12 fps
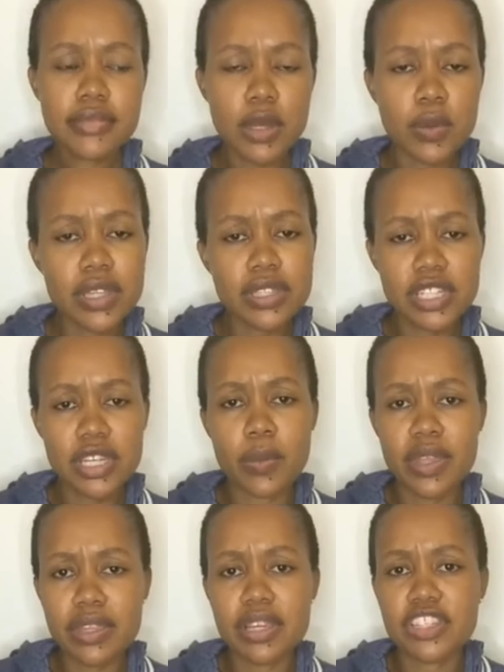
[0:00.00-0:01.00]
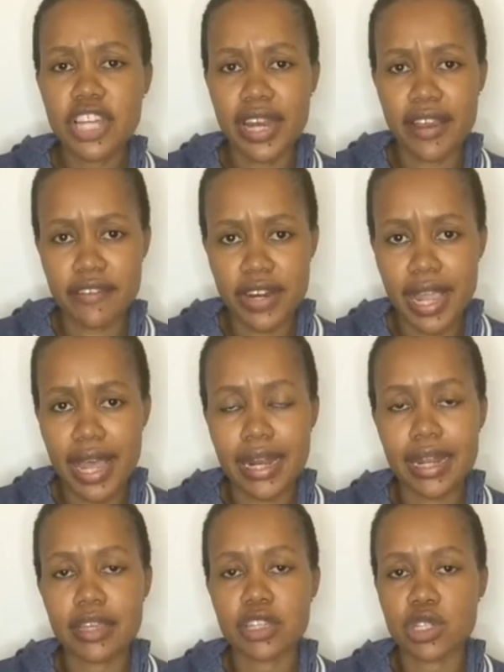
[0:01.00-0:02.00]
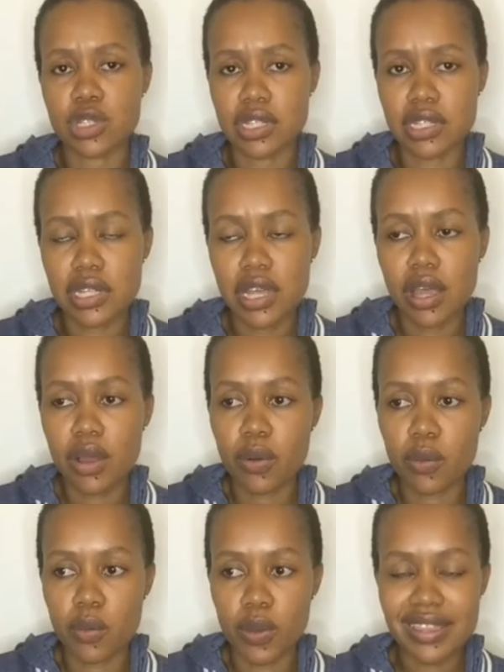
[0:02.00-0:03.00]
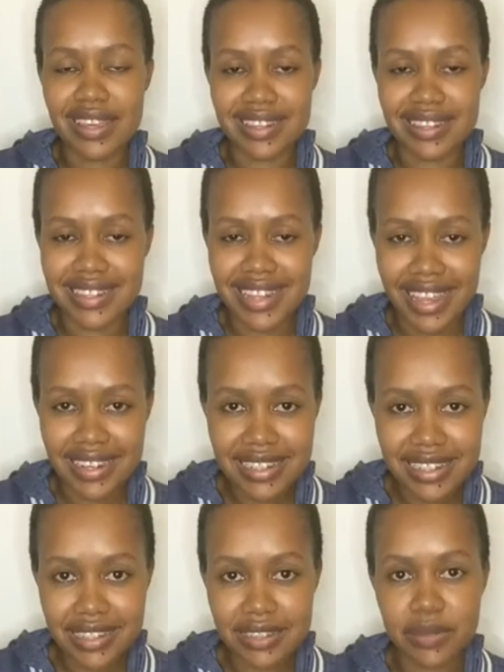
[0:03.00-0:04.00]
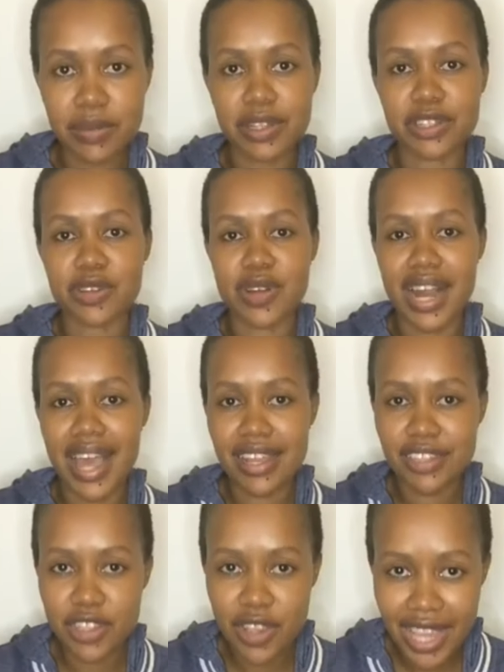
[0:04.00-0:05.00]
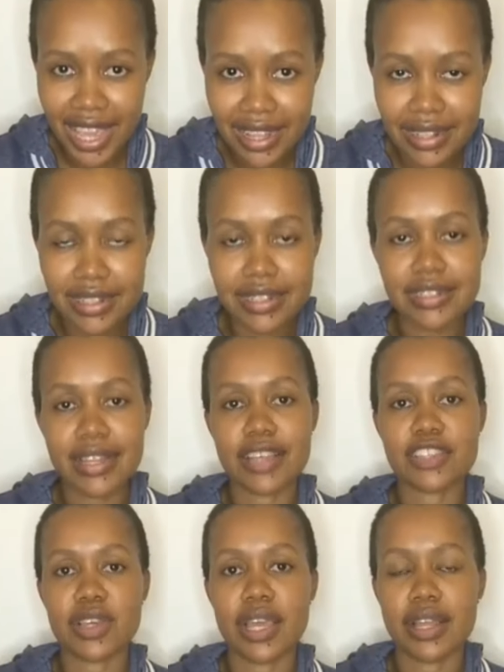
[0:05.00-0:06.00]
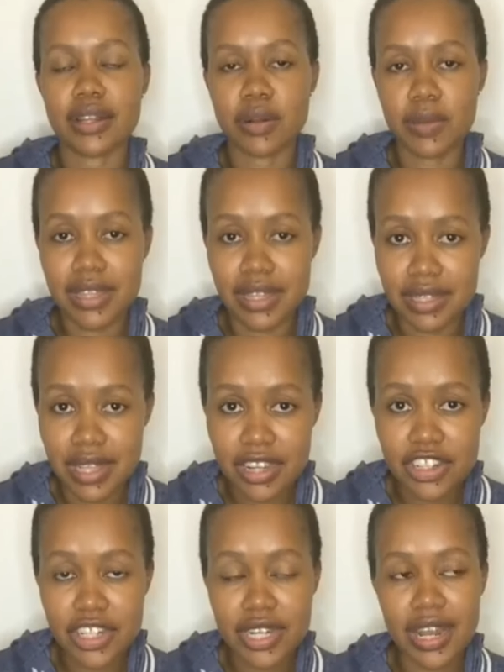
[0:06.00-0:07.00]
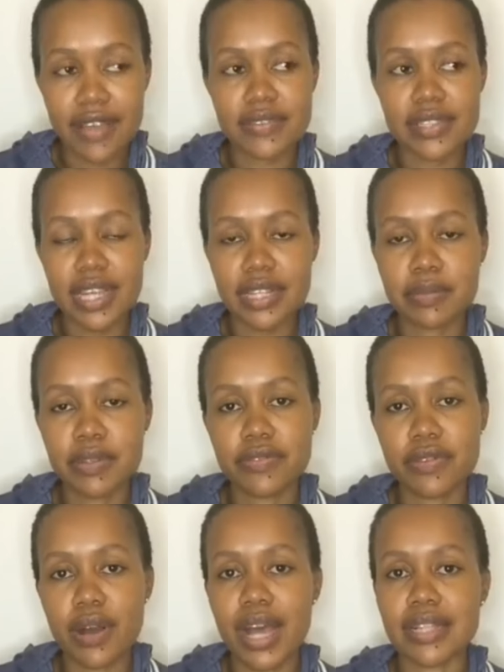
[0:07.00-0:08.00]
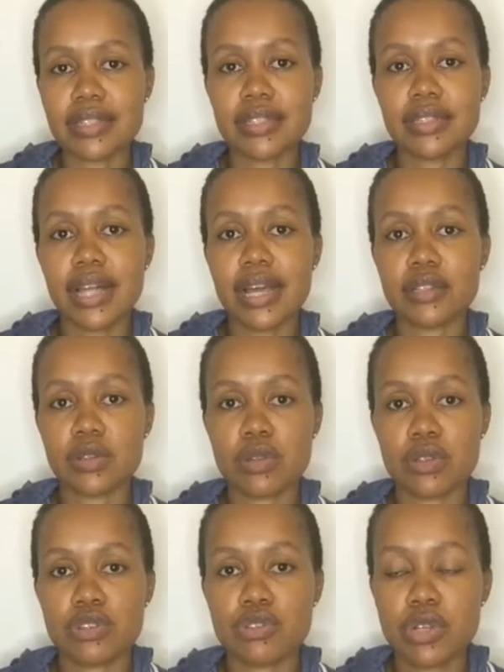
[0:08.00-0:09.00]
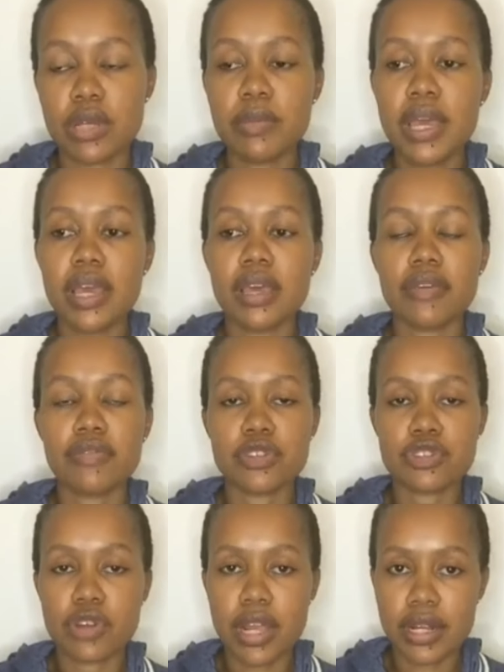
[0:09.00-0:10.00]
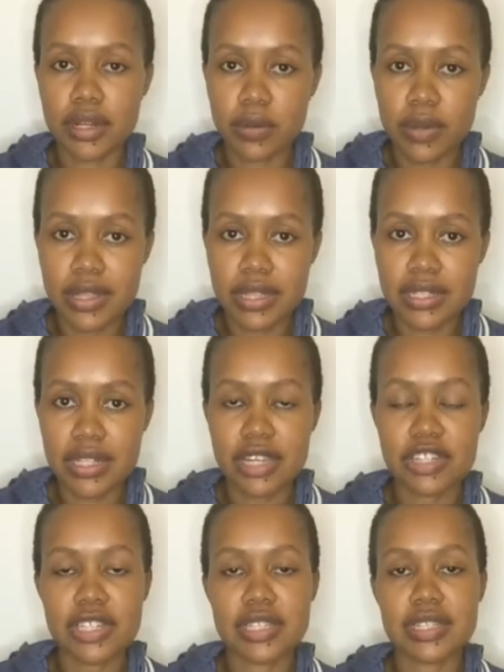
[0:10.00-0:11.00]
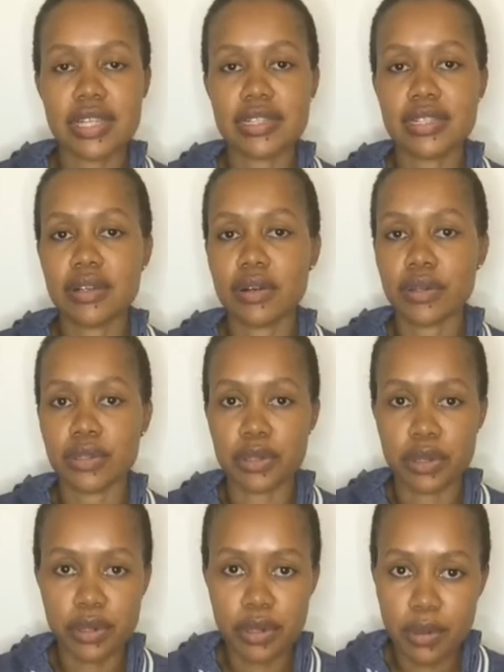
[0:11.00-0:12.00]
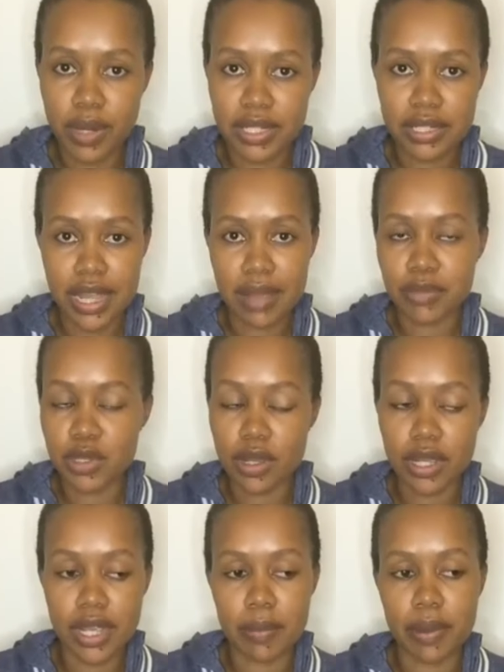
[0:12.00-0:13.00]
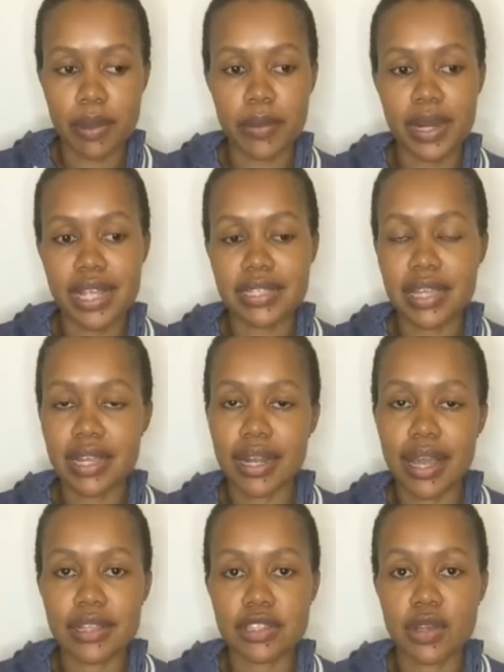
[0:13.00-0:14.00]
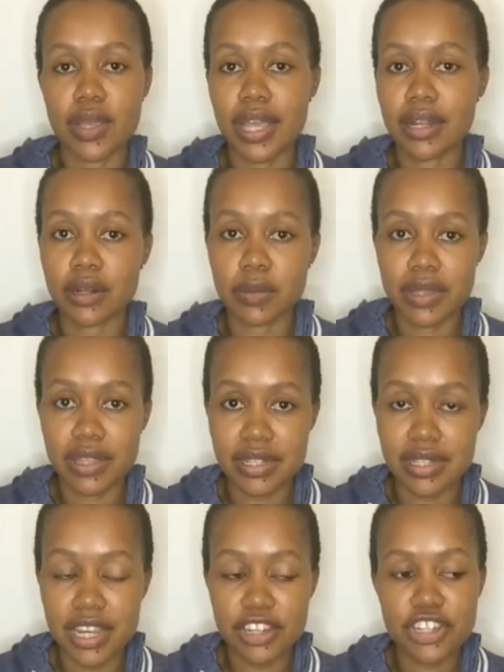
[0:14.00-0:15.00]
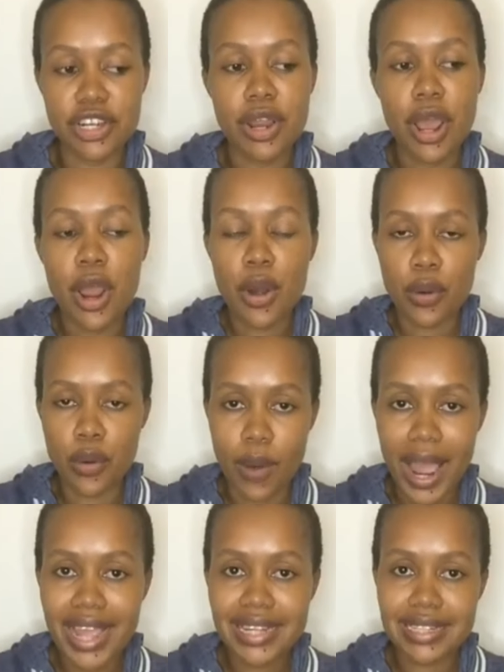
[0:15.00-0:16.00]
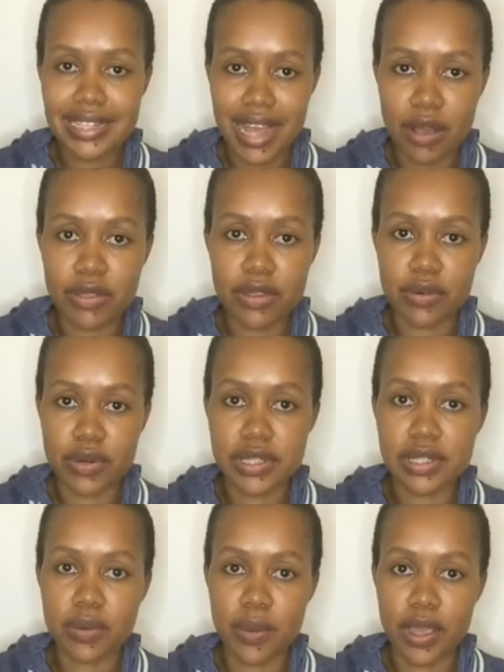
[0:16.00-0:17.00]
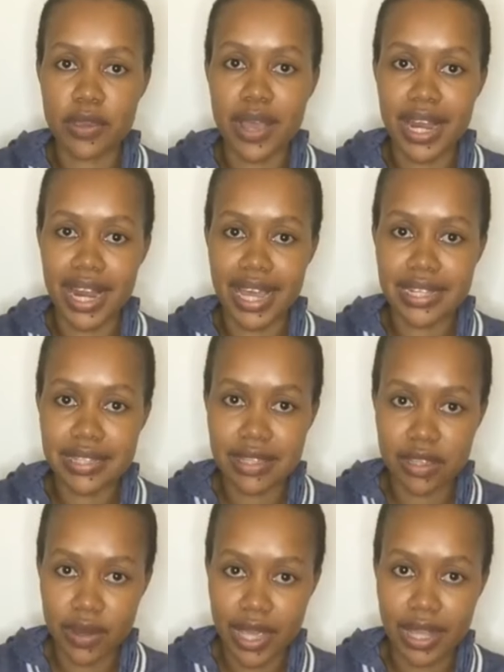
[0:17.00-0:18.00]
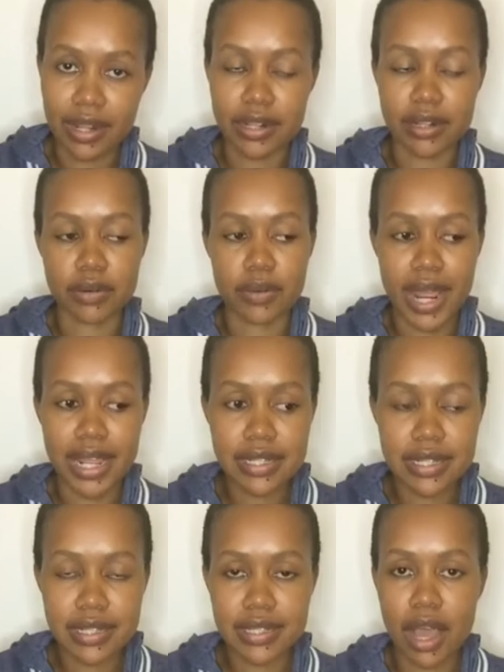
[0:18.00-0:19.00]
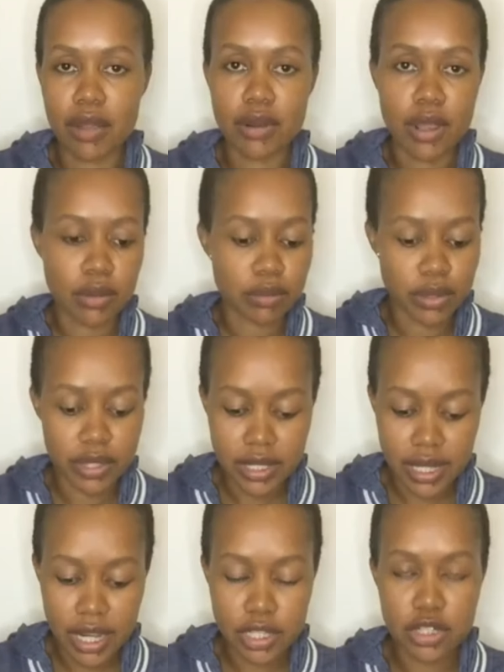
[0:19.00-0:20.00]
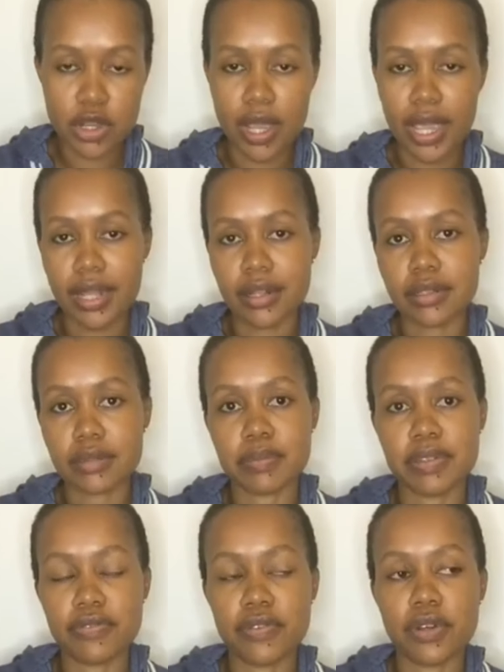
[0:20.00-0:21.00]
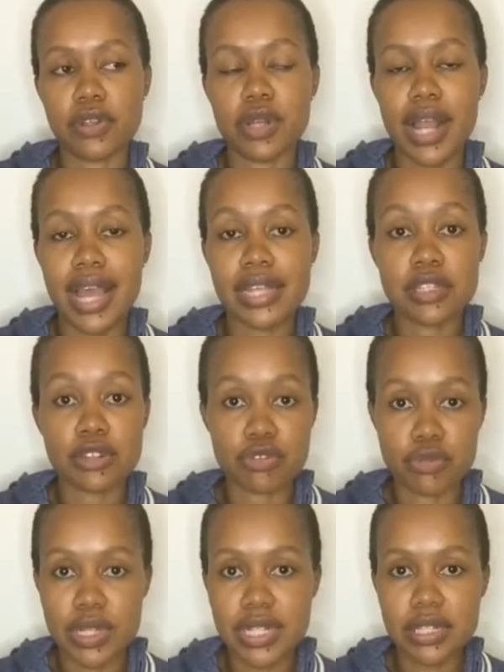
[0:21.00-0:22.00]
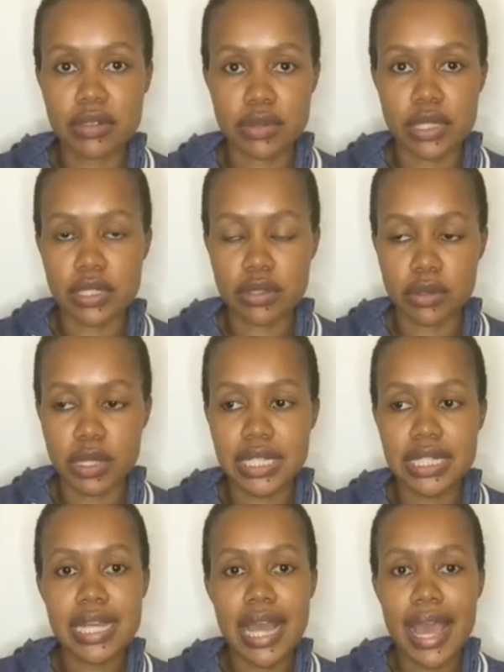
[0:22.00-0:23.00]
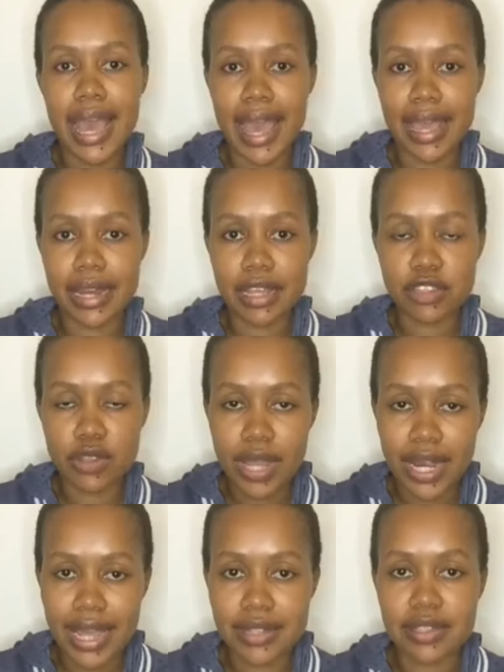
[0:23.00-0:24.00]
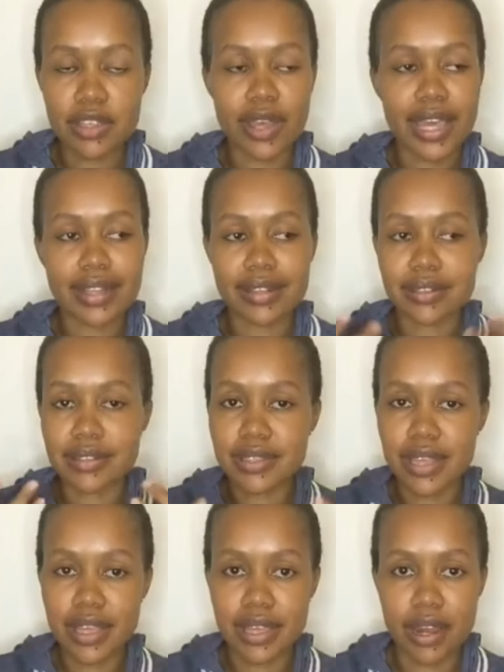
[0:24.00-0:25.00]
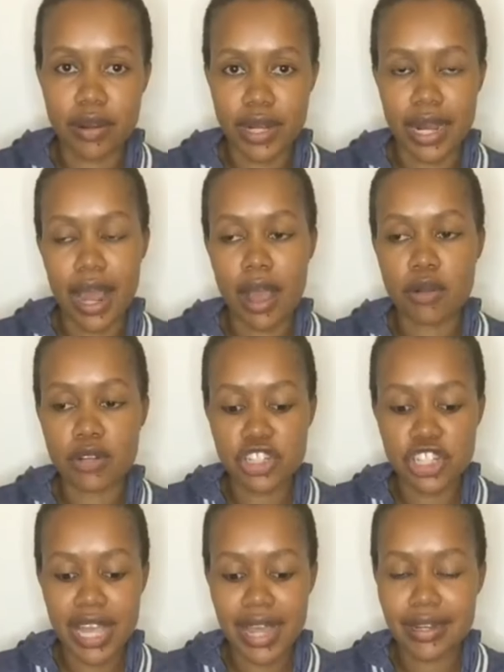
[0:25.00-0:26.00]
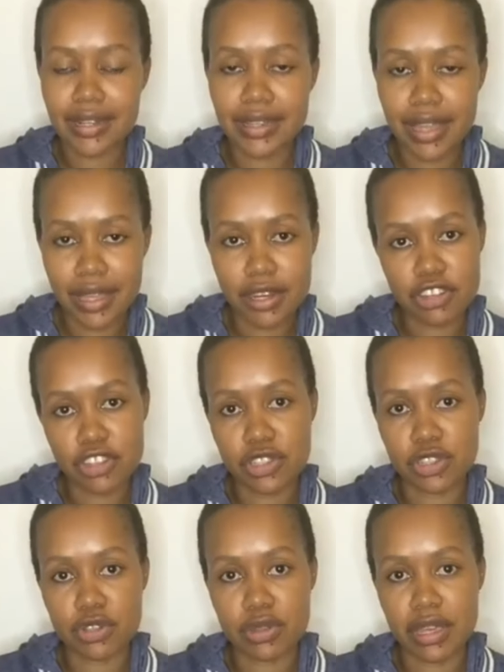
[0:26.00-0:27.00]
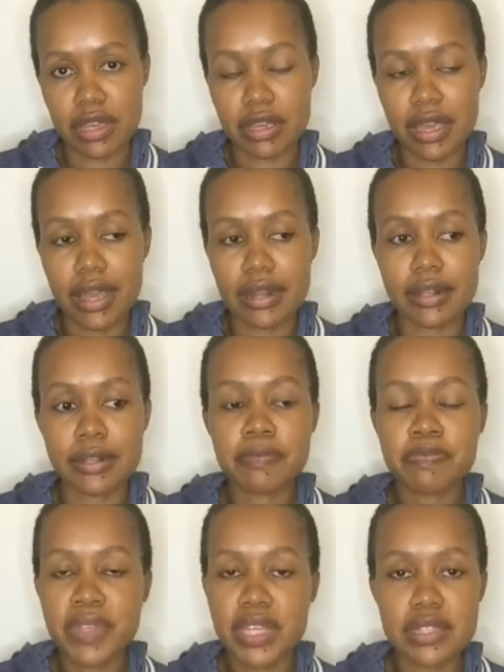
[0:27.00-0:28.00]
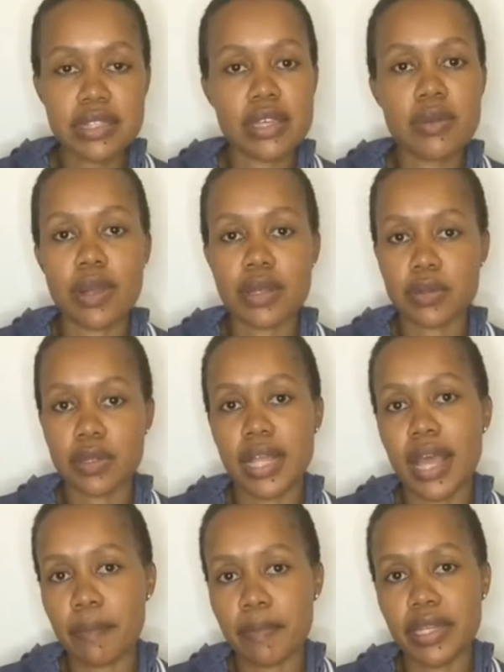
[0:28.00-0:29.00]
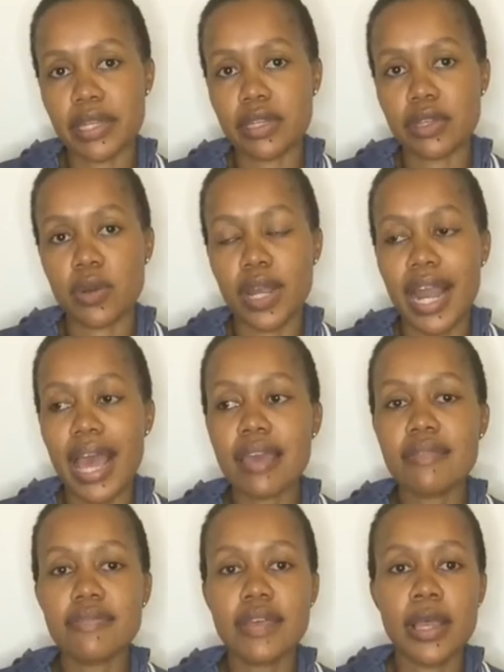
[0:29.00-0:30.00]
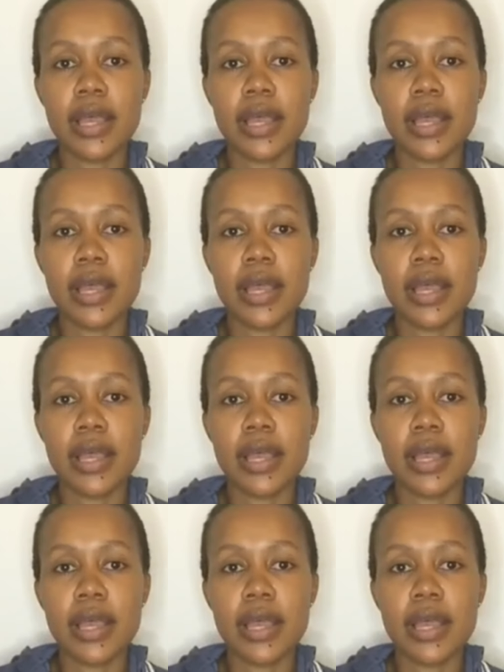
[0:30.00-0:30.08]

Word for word: With each and every color, use it with intention. When you light your candle with intention. I've said before, until I do the stream, if you're struggling with intention setting or you don't know what I'm talking about when I say light your candle with intention, write down the reason why you are lighting your candle. Write it down, put it next to your candle before you light it. Read it, and as you are lighting your candle, say it out loud. Channel the energies into the candle. See what will happen in your life.